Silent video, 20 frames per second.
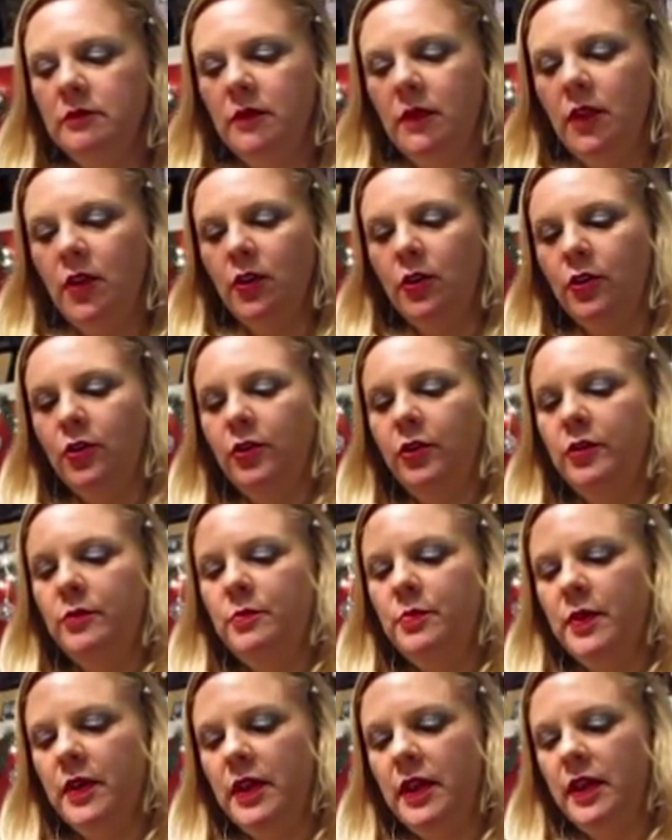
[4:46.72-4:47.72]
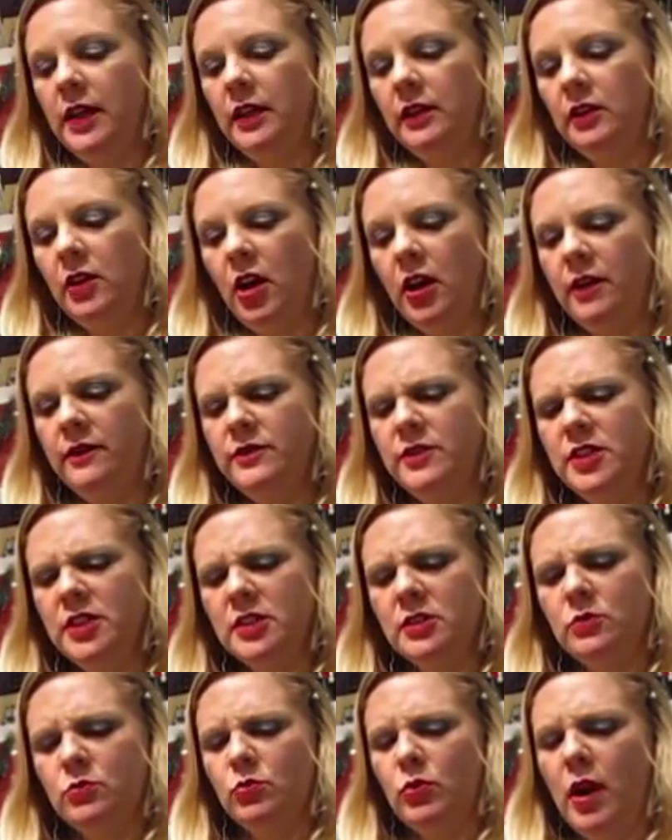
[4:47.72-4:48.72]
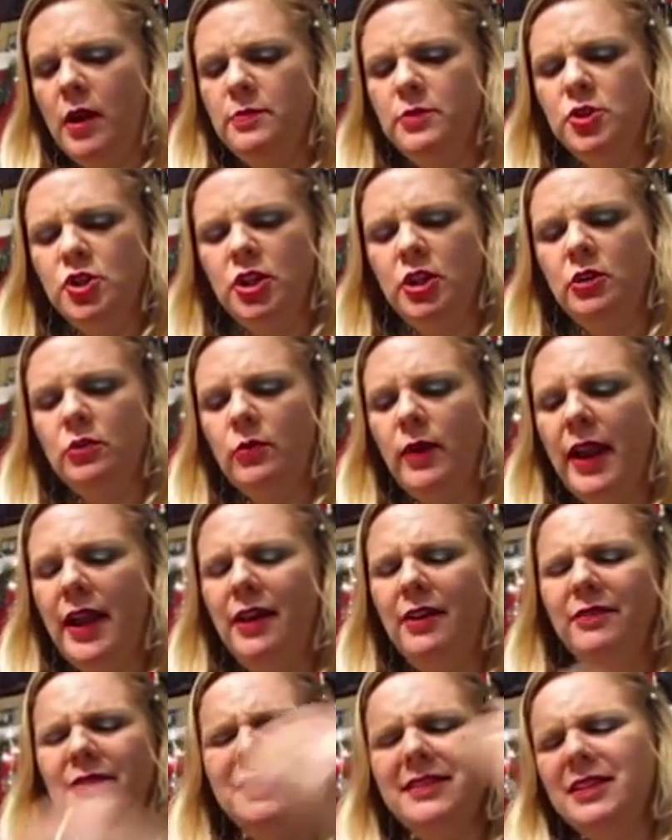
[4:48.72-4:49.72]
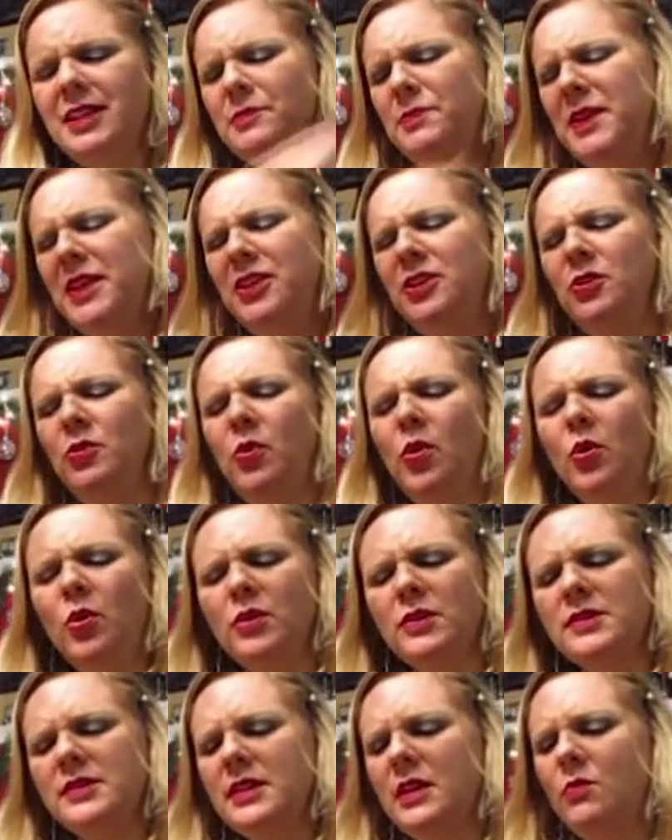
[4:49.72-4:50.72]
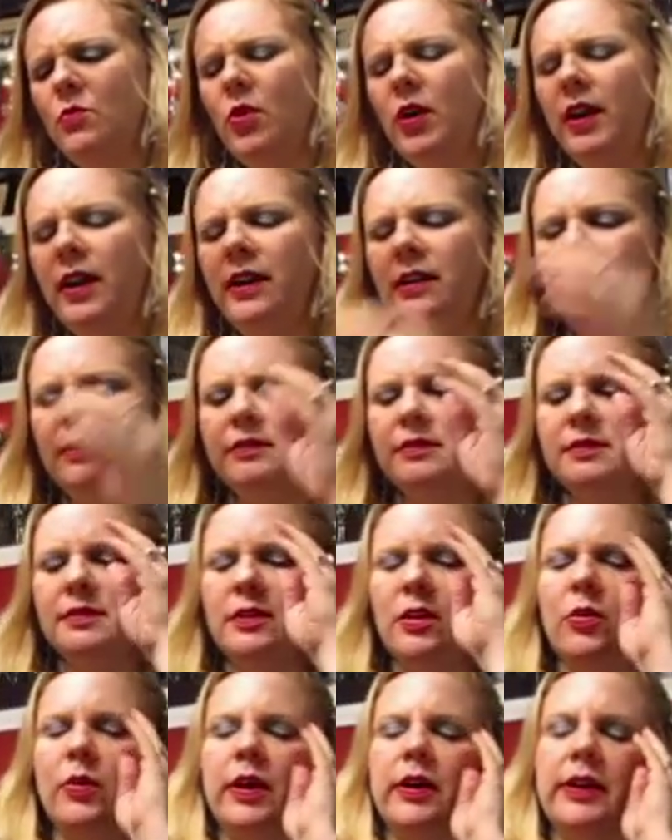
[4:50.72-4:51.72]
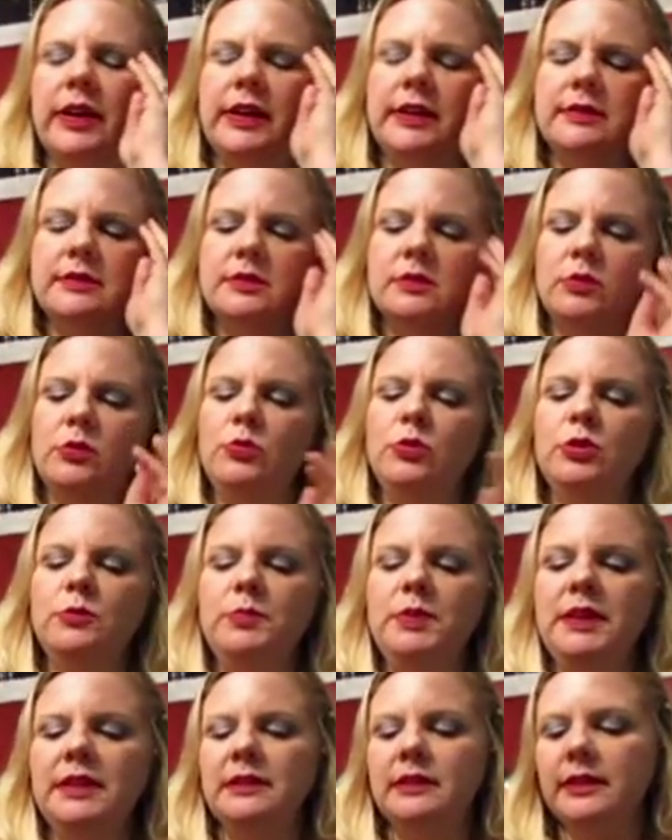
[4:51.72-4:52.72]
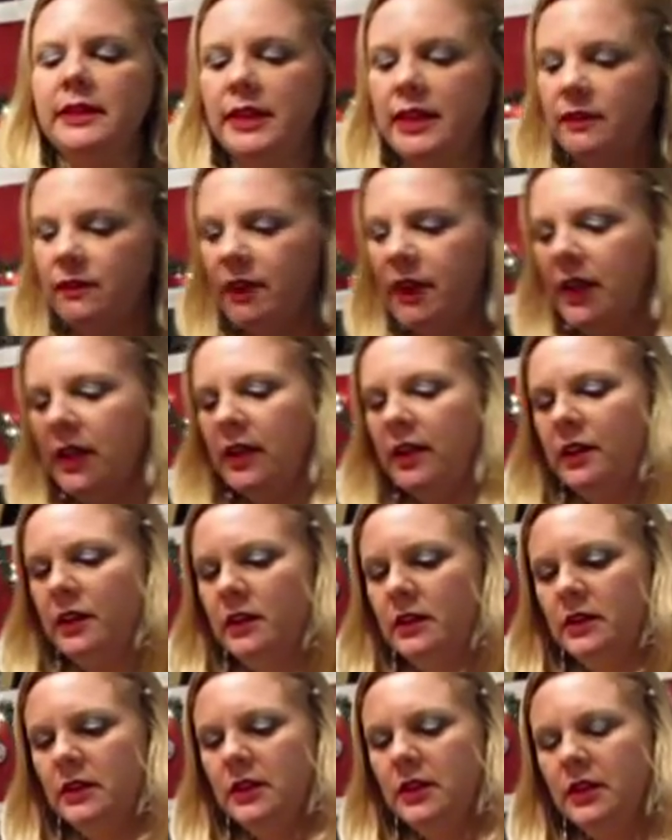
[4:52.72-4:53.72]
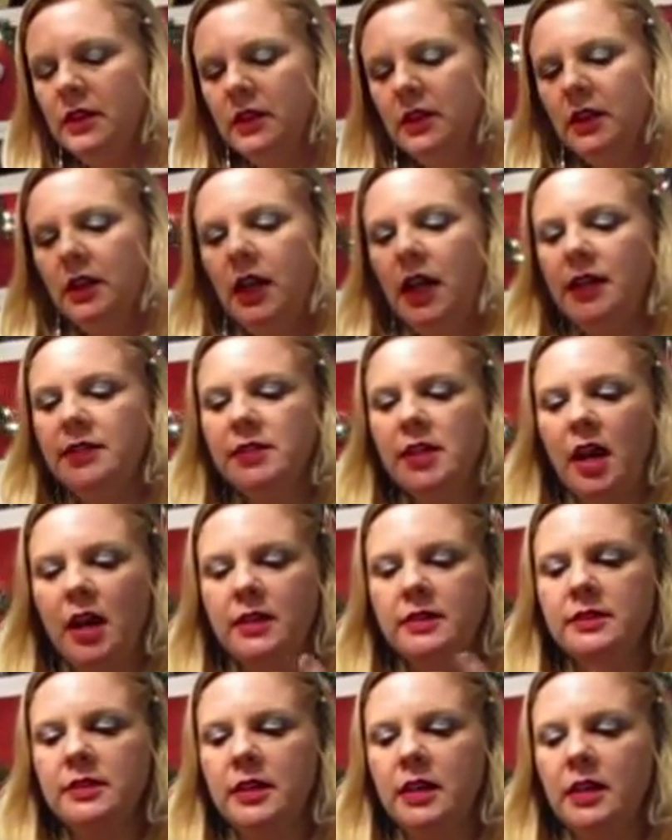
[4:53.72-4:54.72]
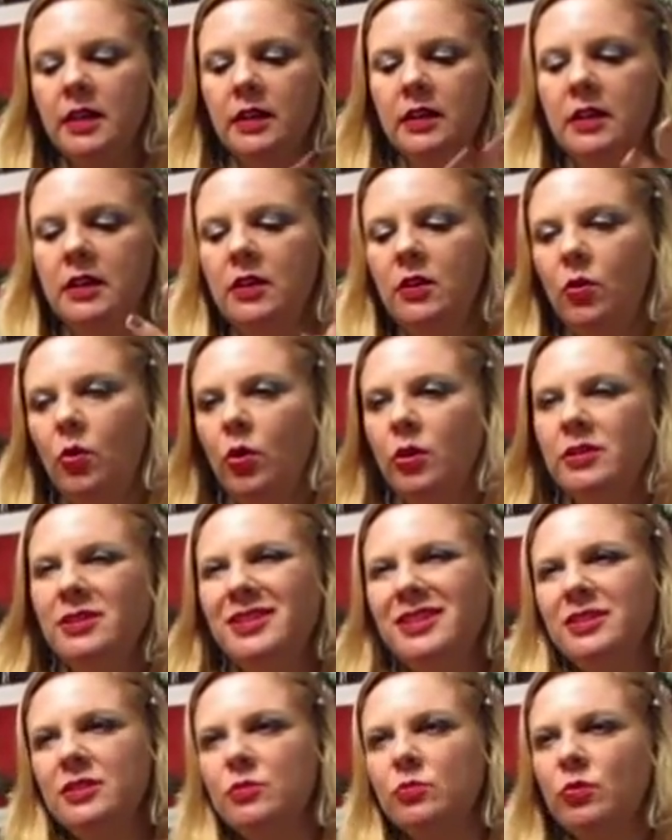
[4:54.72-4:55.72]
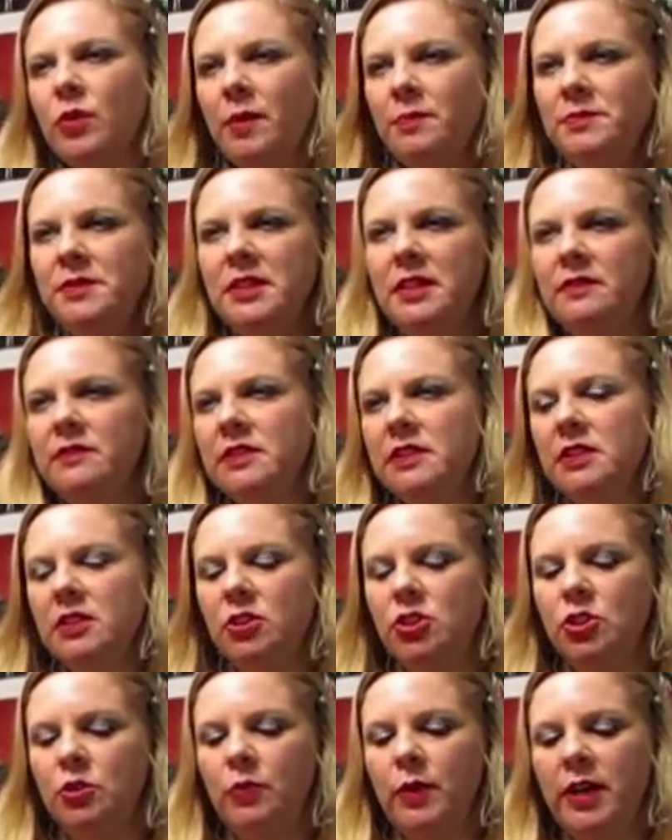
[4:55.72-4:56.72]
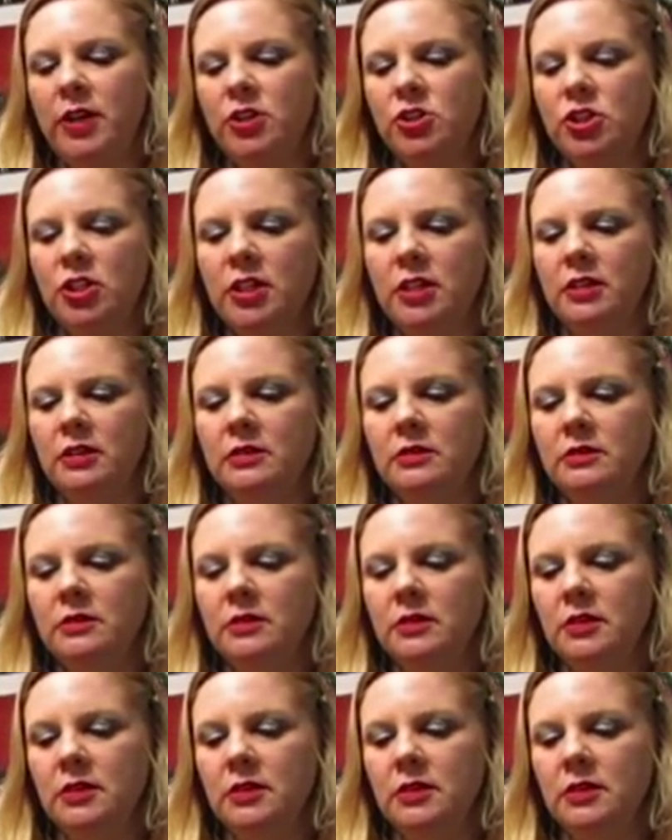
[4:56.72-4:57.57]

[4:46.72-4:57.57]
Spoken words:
There could be a lot of disruption around. This could be you or someone else, Aquarius. So you could be leaving a toxic or disruptive situation.